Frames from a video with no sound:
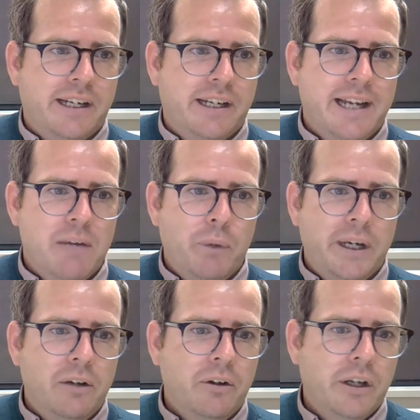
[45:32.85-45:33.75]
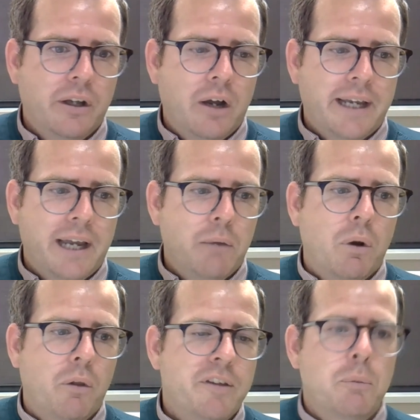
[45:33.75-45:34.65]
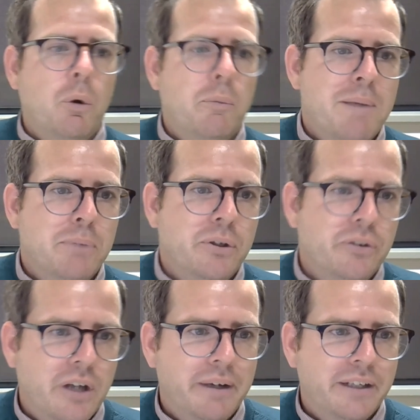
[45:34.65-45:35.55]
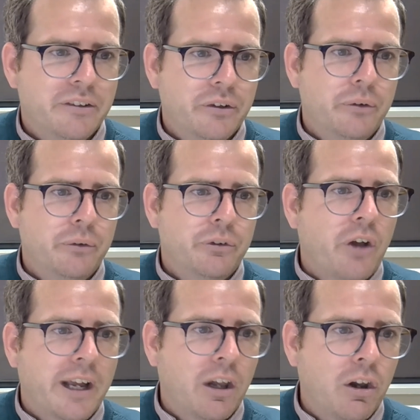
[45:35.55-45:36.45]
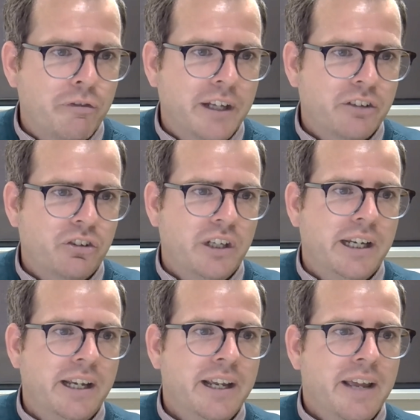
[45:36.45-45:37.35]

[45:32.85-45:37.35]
Like again, we look at okay, well, this board member is going to cycle off next year.